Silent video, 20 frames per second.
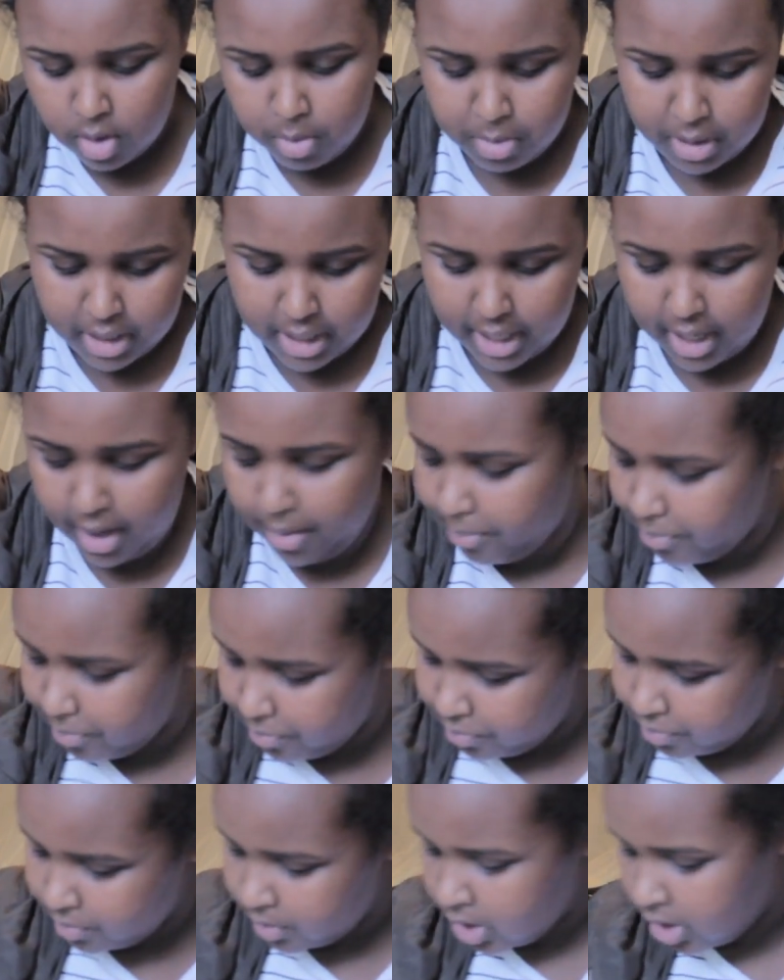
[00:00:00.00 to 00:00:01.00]
But yeah.
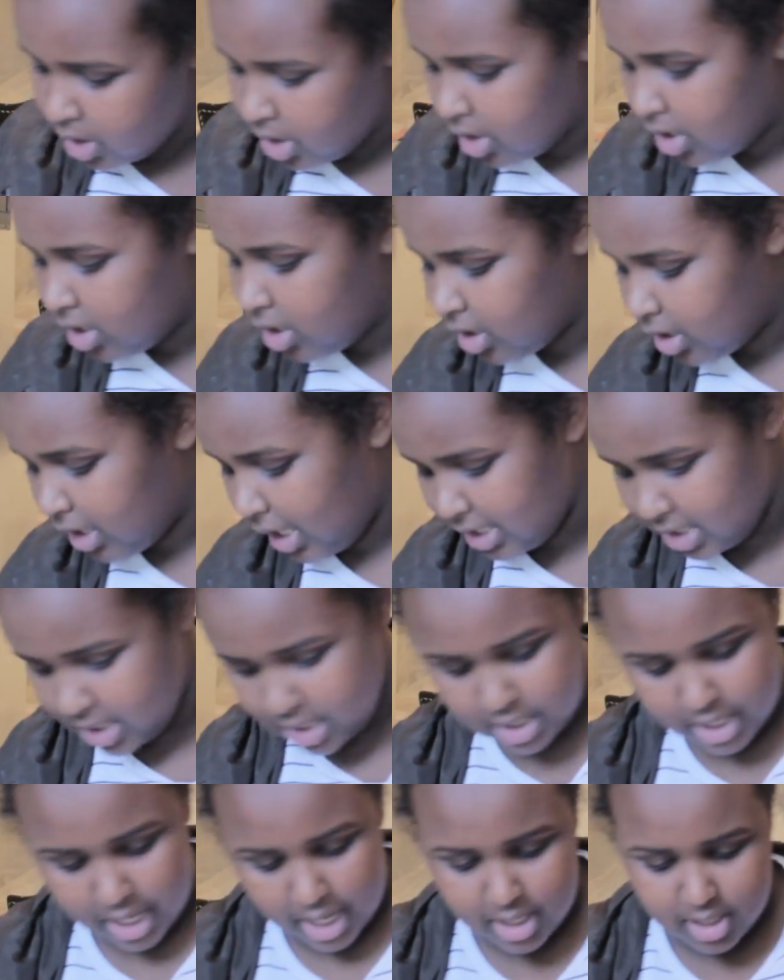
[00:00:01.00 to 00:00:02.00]

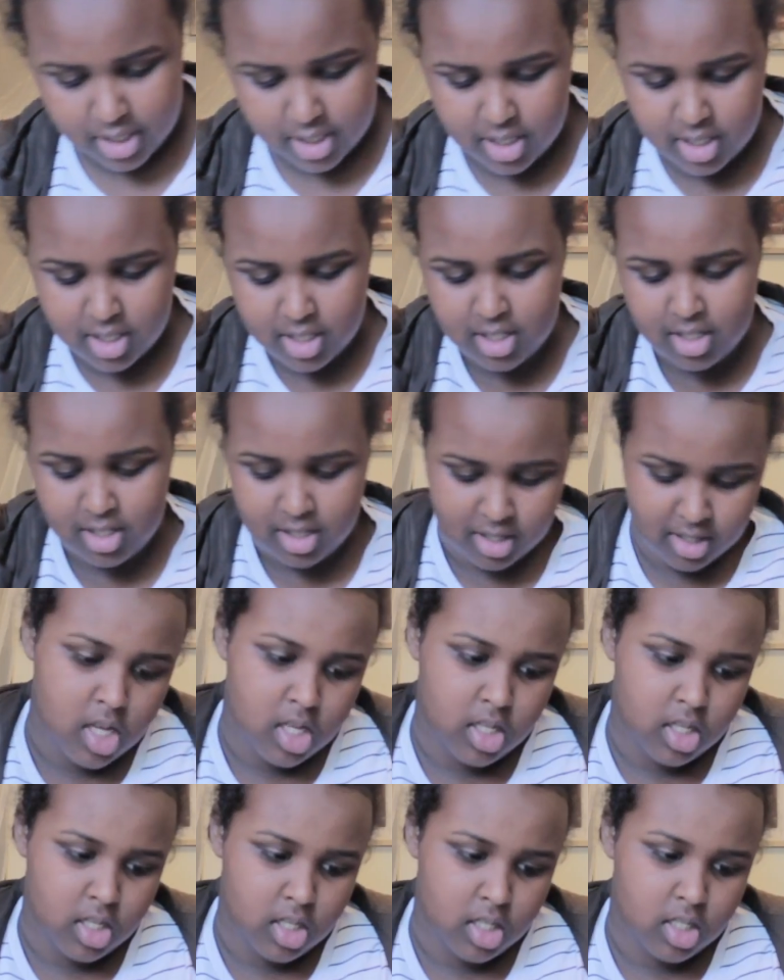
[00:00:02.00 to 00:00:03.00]
That's that.
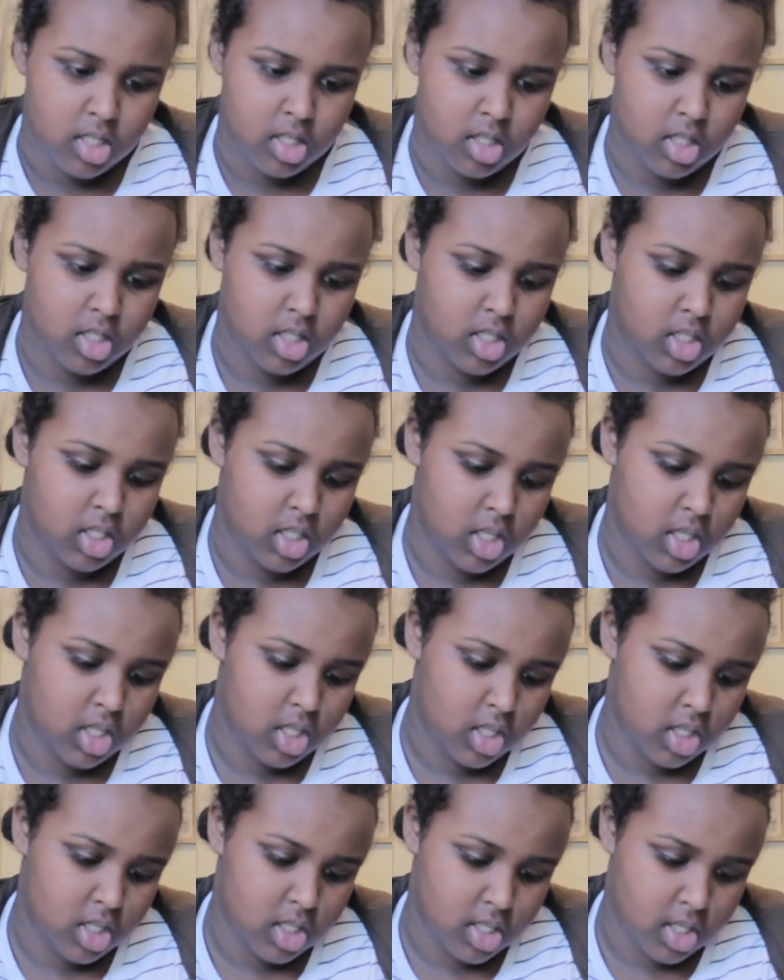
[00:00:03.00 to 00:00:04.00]
This
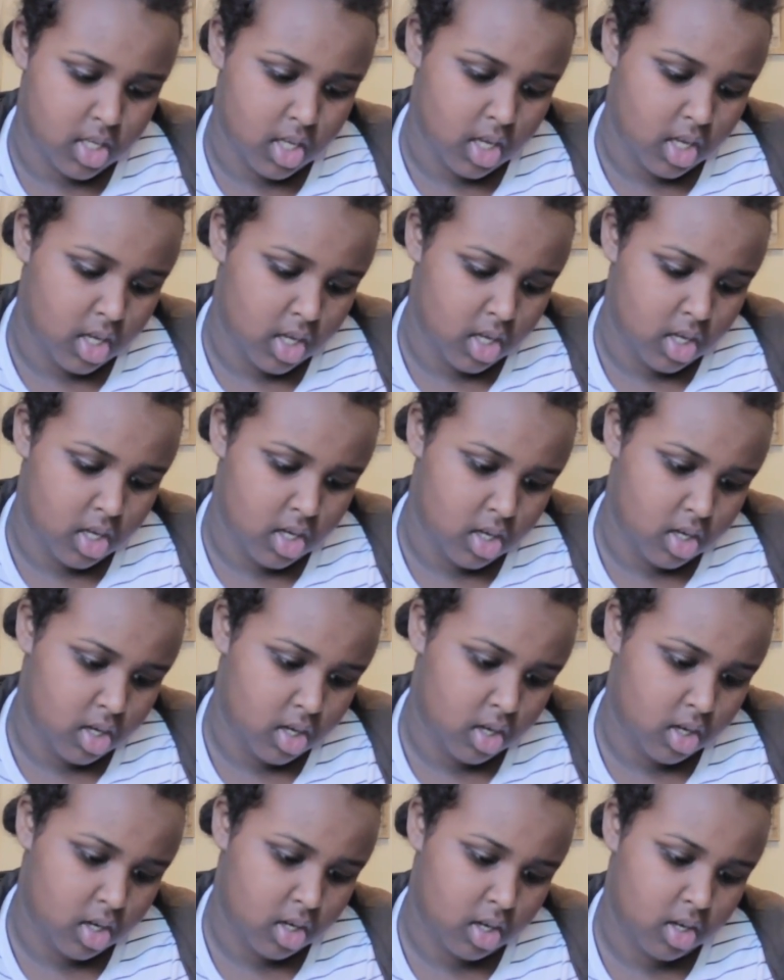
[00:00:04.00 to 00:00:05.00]
is a
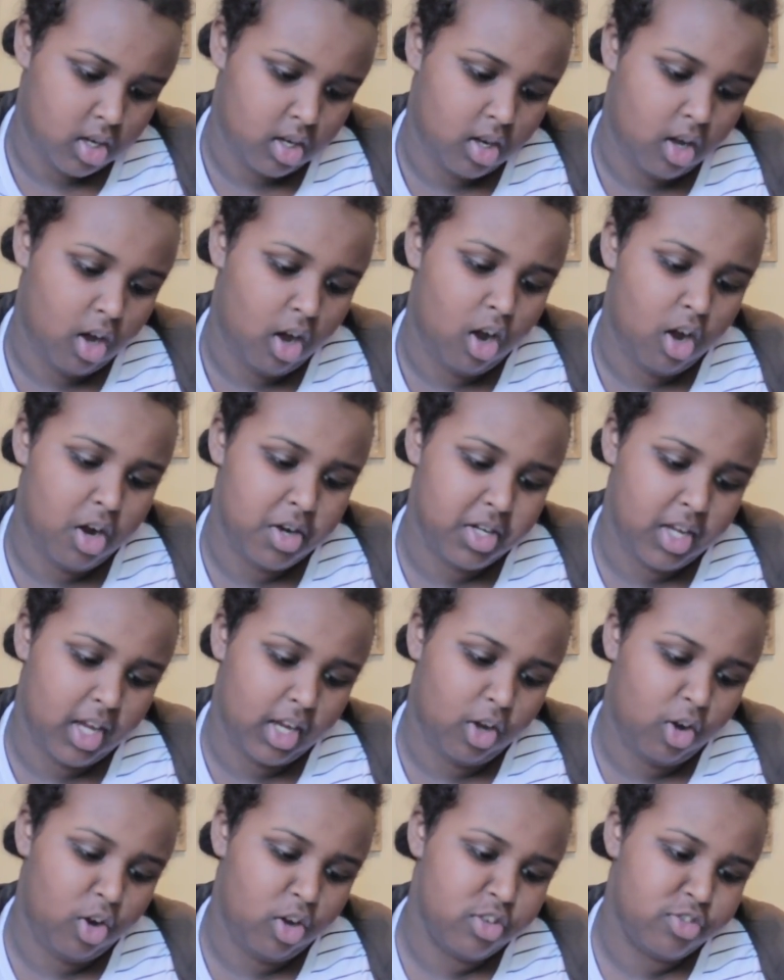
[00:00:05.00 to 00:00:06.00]
card
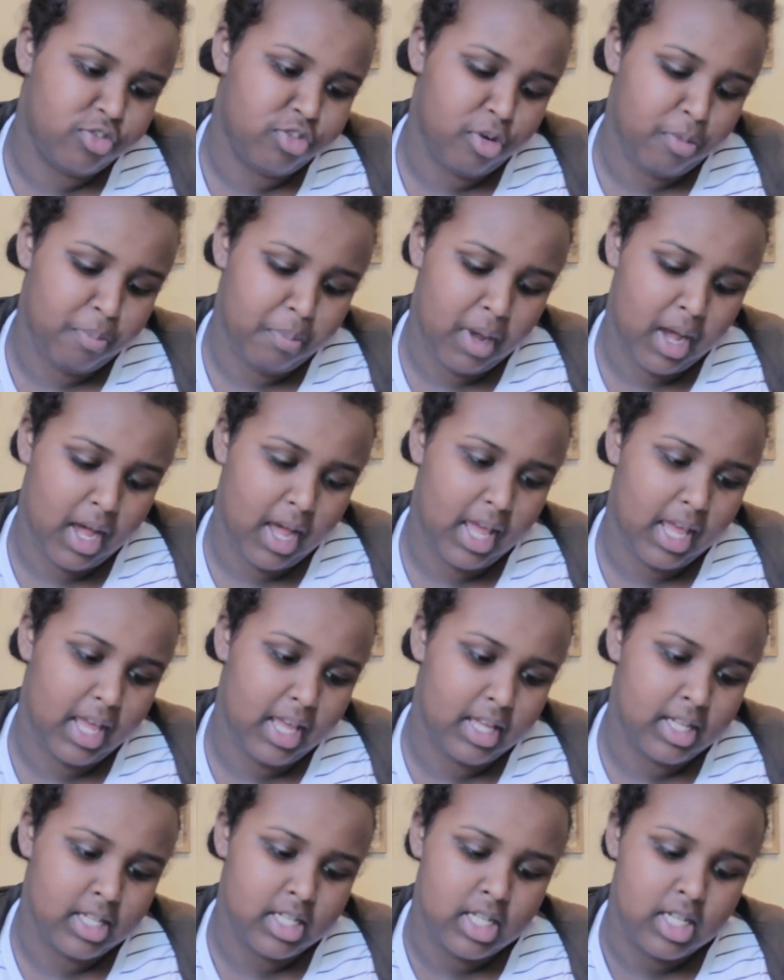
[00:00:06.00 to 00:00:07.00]
I got from
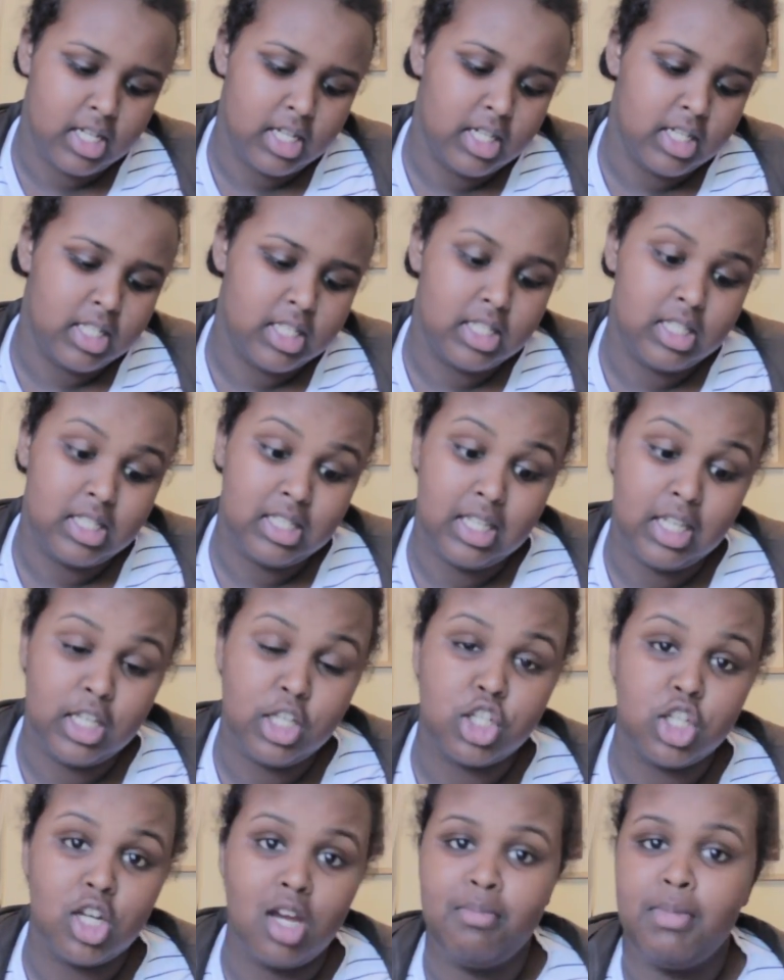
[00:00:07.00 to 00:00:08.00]
my
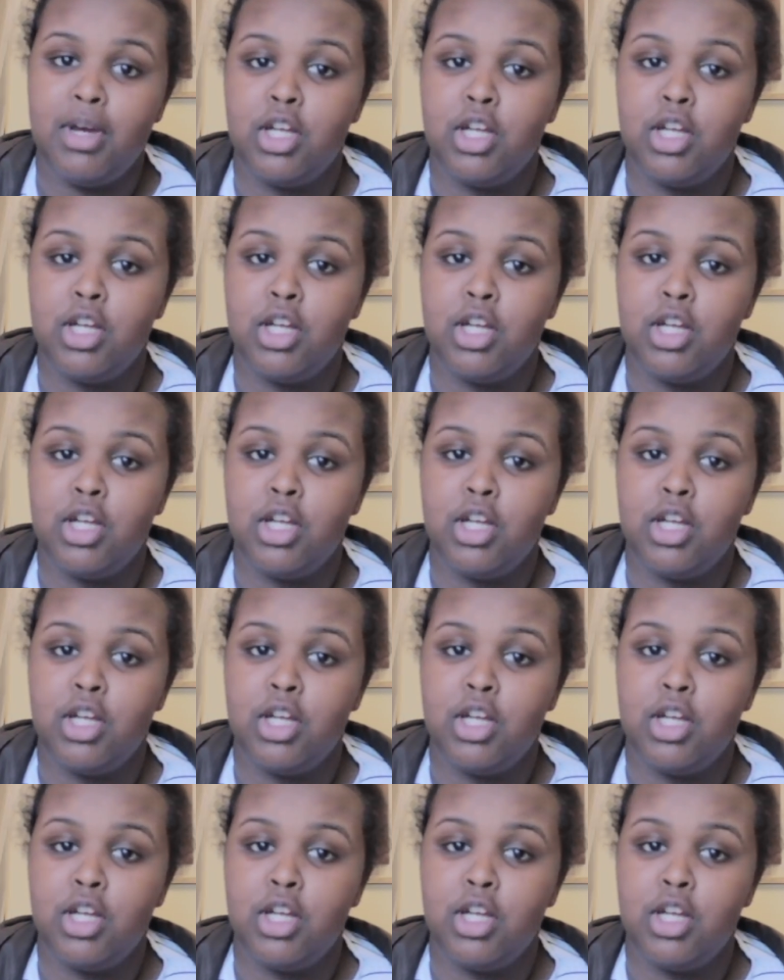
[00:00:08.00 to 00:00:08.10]
teacher.